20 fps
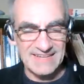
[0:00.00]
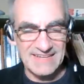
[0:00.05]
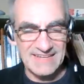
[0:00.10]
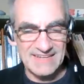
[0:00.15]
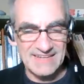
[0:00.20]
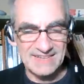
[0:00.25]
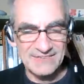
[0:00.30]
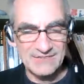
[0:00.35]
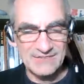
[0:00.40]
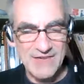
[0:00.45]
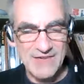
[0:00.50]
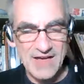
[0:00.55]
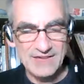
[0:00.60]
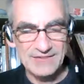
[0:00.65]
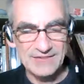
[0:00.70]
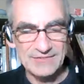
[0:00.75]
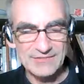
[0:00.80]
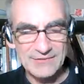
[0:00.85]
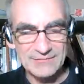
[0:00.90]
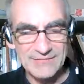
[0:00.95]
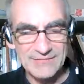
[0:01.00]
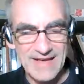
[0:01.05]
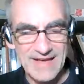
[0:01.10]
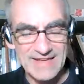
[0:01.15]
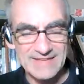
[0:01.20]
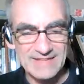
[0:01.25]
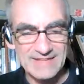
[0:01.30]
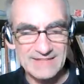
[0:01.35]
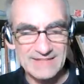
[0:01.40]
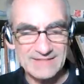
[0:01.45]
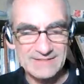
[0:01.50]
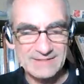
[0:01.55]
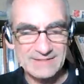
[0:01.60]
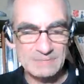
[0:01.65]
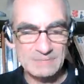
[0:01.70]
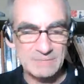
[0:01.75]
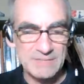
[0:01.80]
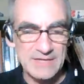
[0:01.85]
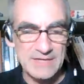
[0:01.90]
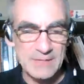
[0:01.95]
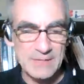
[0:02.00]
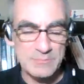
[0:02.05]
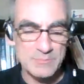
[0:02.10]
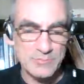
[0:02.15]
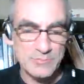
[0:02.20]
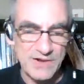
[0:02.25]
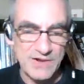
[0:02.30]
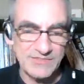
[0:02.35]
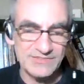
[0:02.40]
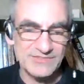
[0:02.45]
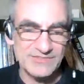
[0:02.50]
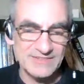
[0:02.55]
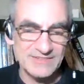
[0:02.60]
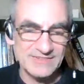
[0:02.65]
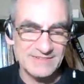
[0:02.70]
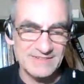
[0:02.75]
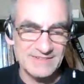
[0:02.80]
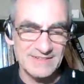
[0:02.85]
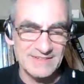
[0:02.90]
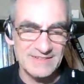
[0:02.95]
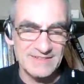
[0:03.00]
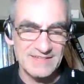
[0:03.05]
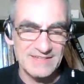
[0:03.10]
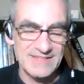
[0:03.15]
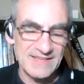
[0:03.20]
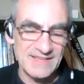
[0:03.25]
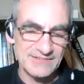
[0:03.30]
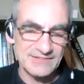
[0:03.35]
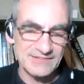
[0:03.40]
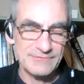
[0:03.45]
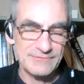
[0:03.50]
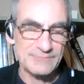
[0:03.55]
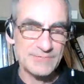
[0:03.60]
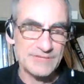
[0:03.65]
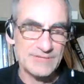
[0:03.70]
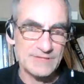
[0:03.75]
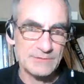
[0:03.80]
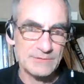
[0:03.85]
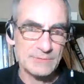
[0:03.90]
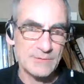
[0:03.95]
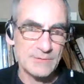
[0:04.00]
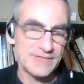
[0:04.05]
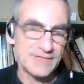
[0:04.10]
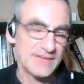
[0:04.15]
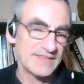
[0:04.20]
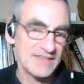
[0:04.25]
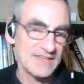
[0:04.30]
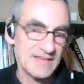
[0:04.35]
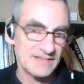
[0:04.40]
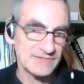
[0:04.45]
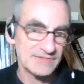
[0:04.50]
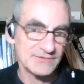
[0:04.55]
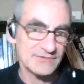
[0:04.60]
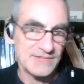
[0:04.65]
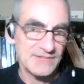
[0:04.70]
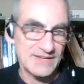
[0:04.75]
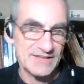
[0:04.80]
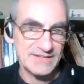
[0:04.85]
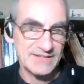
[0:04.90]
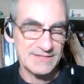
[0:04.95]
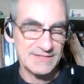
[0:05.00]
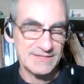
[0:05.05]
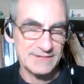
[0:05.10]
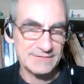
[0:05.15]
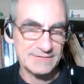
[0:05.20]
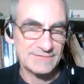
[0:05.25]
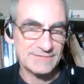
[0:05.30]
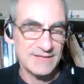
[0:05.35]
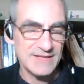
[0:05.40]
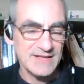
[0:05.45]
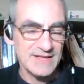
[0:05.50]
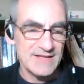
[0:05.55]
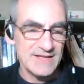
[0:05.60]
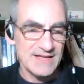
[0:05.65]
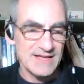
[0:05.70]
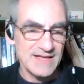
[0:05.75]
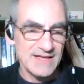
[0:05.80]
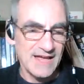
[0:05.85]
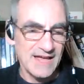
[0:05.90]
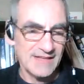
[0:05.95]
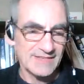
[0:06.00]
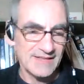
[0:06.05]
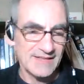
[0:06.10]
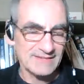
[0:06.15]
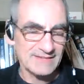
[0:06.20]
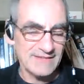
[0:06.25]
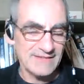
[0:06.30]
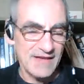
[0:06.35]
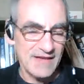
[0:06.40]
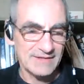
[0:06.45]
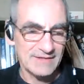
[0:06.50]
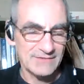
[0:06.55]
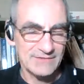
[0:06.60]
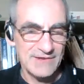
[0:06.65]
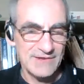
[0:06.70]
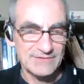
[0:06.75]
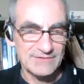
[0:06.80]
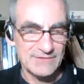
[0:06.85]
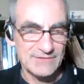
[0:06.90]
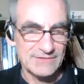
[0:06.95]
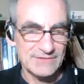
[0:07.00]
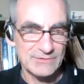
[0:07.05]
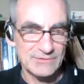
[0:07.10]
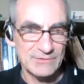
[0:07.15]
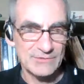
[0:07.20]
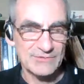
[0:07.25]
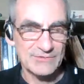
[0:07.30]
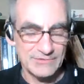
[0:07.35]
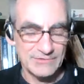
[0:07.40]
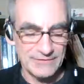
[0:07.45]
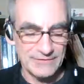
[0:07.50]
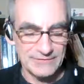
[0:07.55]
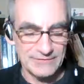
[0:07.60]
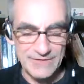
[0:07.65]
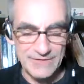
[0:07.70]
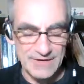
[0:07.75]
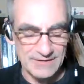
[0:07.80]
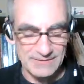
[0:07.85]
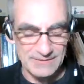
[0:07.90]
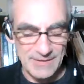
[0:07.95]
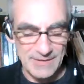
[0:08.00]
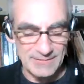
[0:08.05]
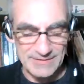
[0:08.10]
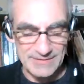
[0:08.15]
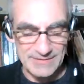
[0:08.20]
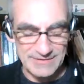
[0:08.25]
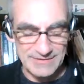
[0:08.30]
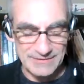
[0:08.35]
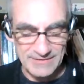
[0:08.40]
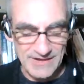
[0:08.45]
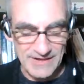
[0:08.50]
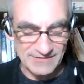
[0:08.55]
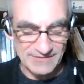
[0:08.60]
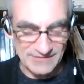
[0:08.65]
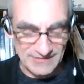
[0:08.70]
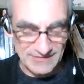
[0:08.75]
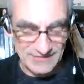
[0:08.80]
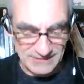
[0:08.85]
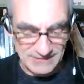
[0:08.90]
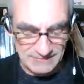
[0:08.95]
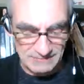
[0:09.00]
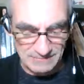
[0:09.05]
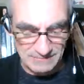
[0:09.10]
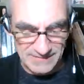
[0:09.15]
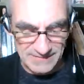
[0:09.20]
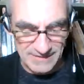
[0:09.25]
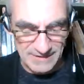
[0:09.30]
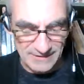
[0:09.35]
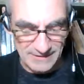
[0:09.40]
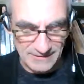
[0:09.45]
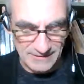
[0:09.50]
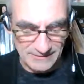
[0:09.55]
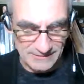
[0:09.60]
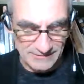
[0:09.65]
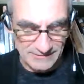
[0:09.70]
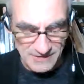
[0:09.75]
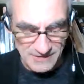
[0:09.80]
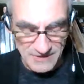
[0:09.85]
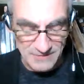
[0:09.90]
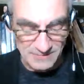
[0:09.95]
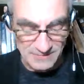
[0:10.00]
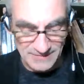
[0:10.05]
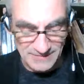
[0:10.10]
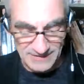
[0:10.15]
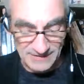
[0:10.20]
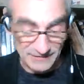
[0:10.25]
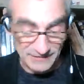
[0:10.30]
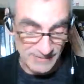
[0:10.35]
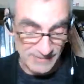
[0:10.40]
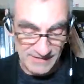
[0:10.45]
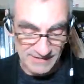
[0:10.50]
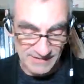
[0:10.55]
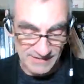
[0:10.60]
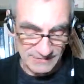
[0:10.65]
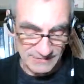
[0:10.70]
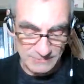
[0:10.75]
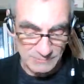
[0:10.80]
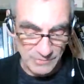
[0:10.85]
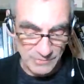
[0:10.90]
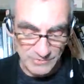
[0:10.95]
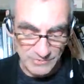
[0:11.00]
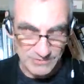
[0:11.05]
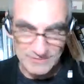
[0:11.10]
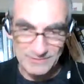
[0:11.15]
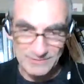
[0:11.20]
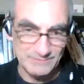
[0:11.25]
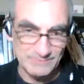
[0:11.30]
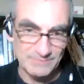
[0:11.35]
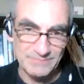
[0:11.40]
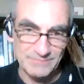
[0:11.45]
it's not as if I can impress an ESFP with any answer that I give. And then, kind of, the rest of the tools that I've got I mean, they're SE uh, DOM against my SE PoLR.